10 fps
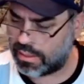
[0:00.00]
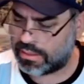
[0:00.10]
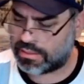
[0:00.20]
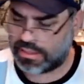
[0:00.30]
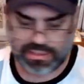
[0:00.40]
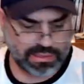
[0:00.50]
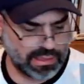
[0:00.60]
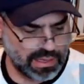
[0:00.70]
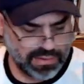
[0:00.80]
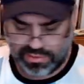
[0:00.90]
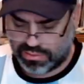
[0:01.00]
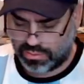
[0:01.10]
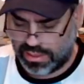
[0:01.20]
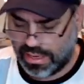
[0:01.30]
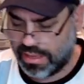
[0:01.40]
86. Love this
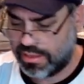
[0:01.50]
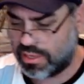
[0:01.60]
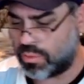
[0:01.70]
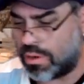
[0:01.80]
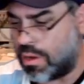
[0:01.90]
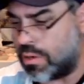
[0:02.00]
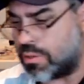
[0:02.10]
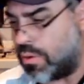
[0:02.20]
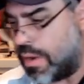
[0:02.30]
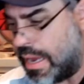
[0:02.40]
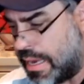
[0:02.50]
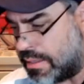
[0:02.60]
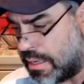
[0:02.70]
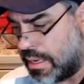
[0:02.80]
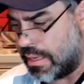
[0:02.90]
one. This one also
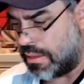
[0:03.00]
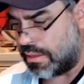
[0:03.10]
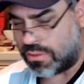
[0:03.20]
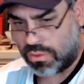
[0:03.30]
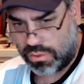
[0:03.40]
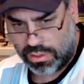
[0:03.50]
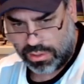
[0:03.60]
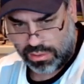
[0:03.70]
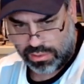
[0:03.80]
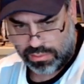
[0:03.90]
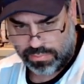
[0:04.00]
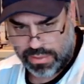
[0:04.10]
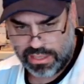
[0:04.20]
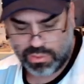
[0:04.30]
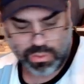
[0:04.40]
has the circular
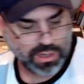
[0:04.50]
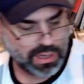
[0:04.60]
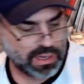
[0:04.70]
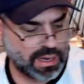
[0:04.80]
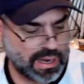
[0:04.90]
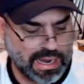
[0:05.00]
piece where you can cut